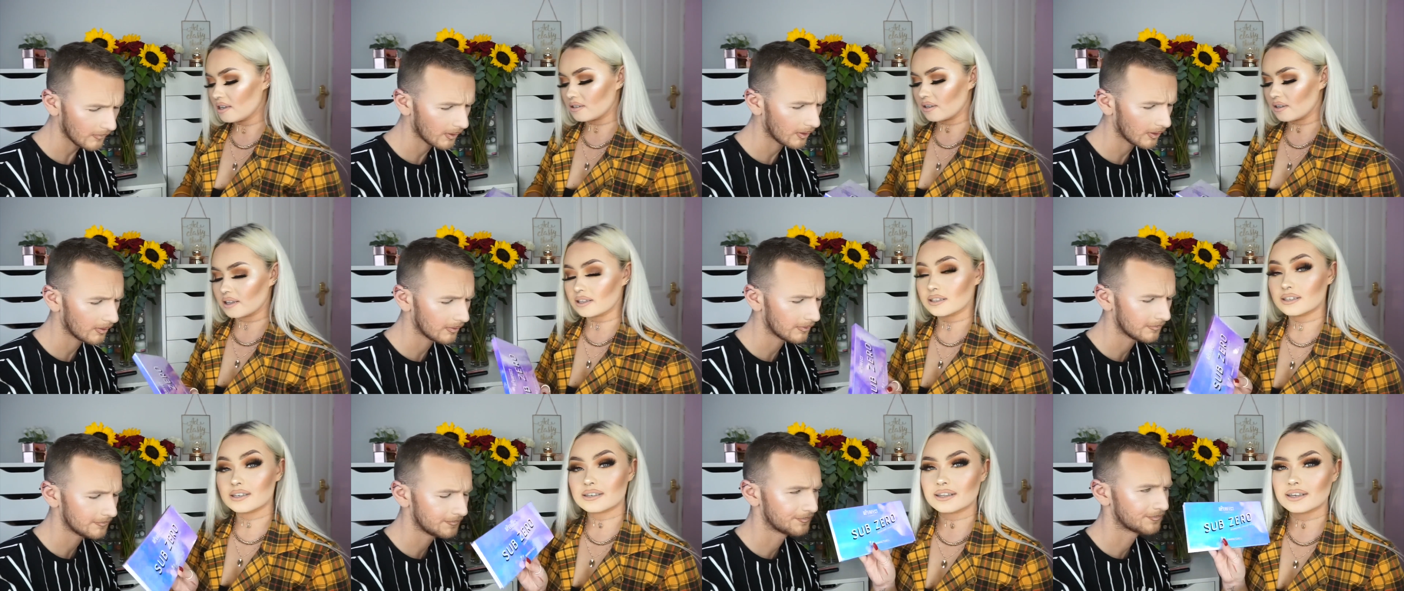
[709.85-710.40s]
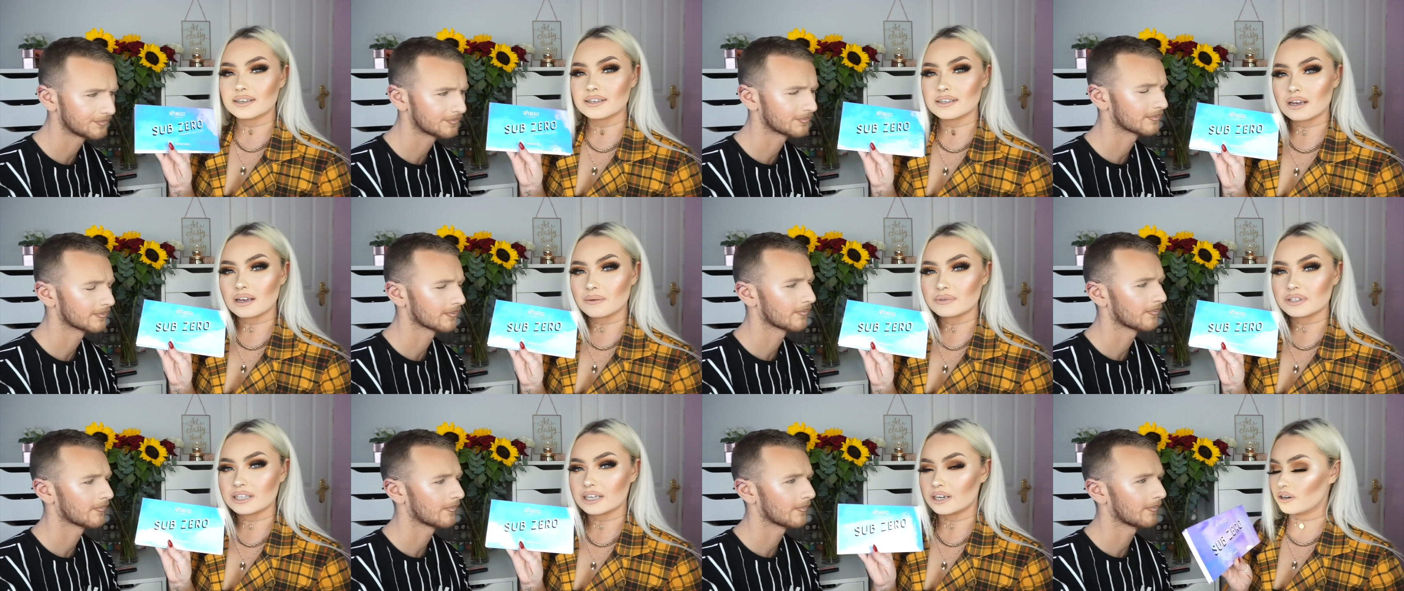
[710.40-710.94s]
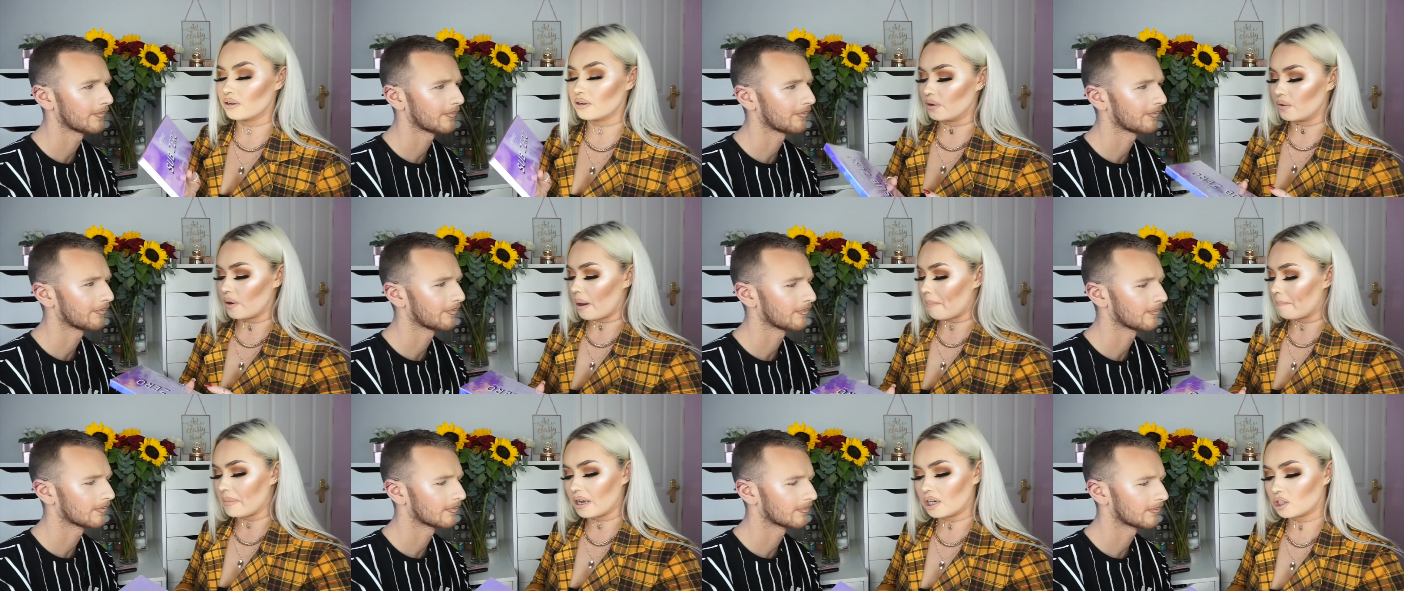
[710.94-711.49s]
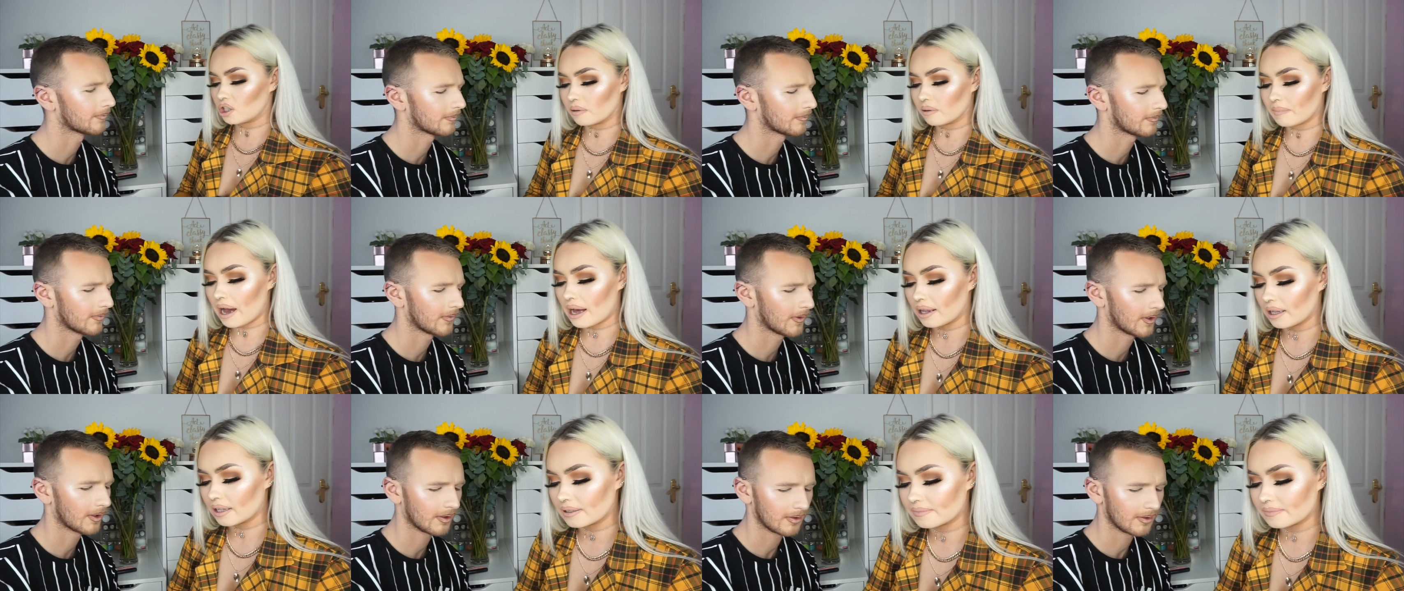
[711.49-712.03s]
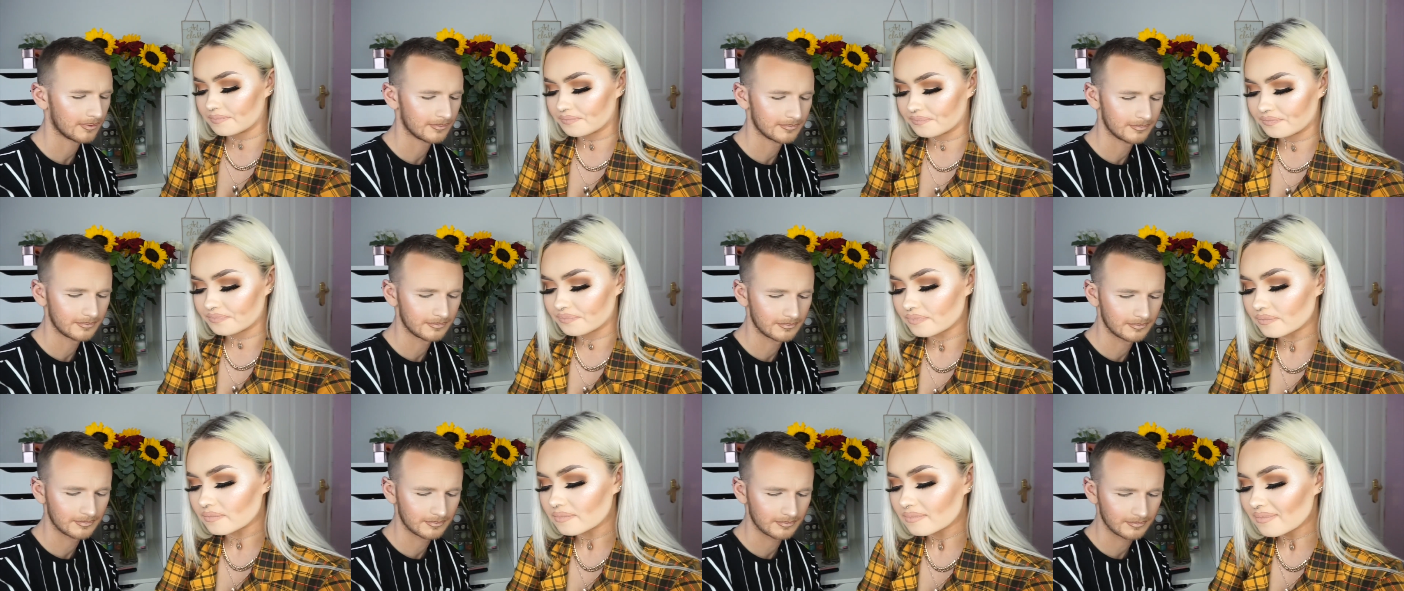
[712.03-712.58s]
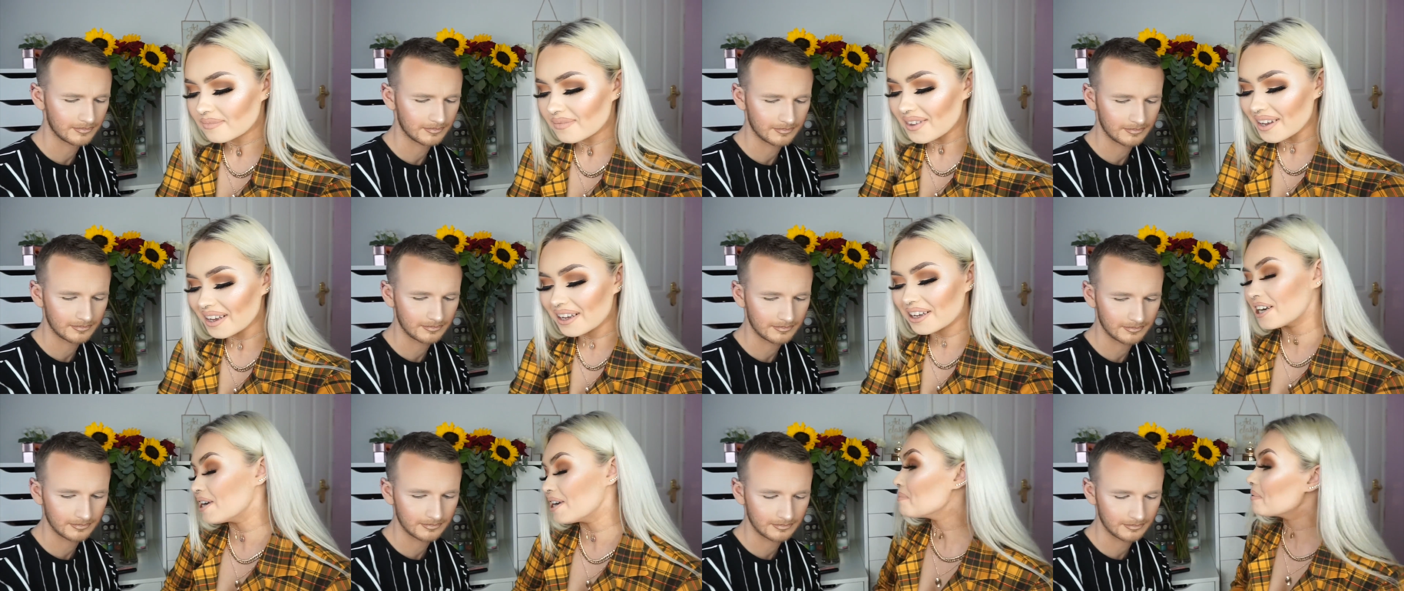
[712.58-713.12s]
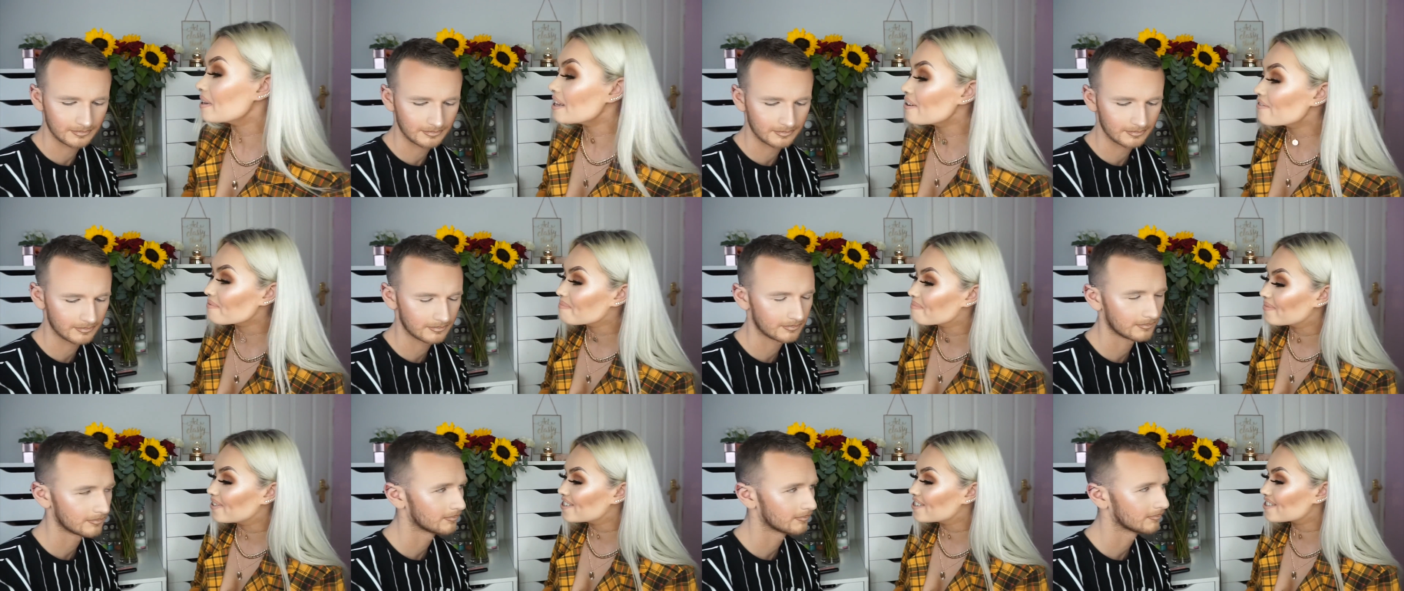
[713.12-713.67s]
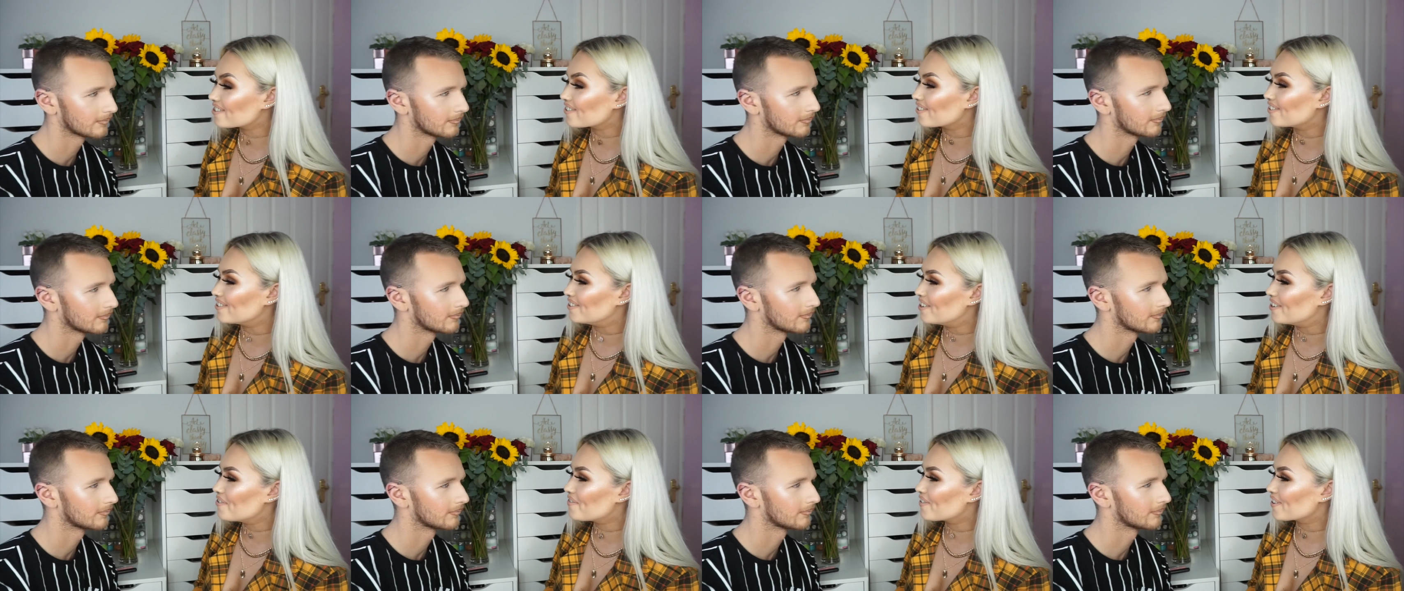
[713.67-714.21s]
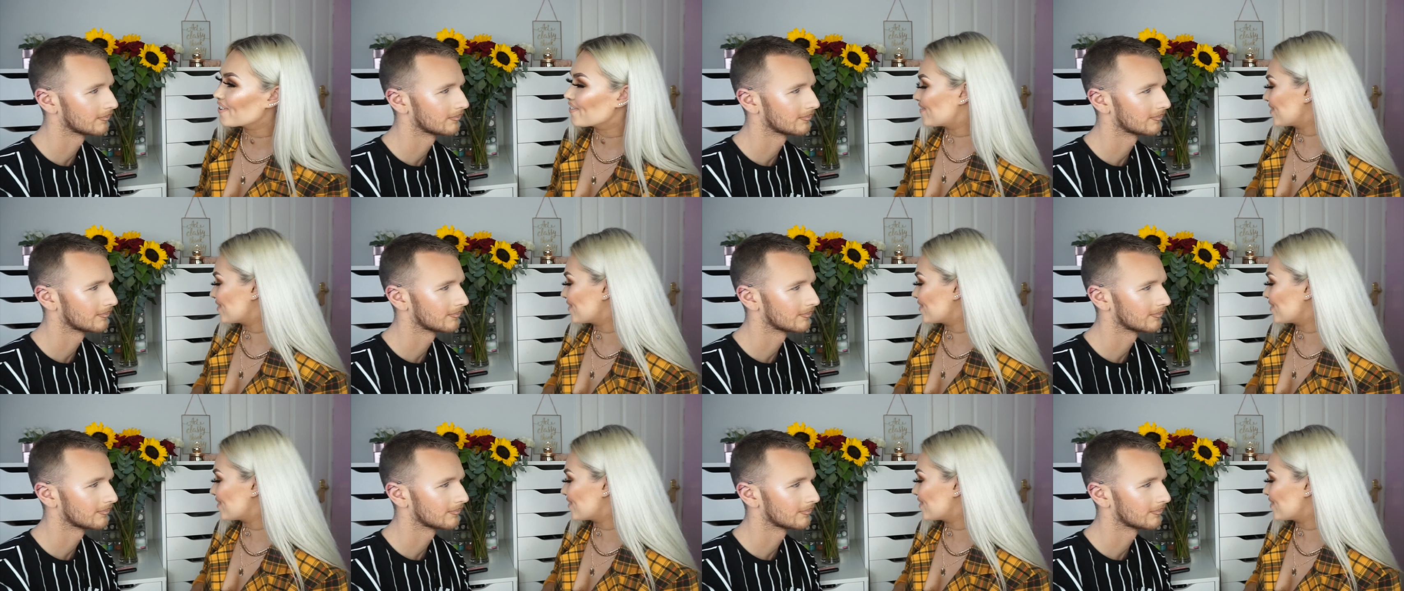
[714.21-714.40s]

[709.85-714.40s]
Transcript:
Speaker 1: So this is the Sub-Zero Mitchell palette. Can you believe I'm using it on you for the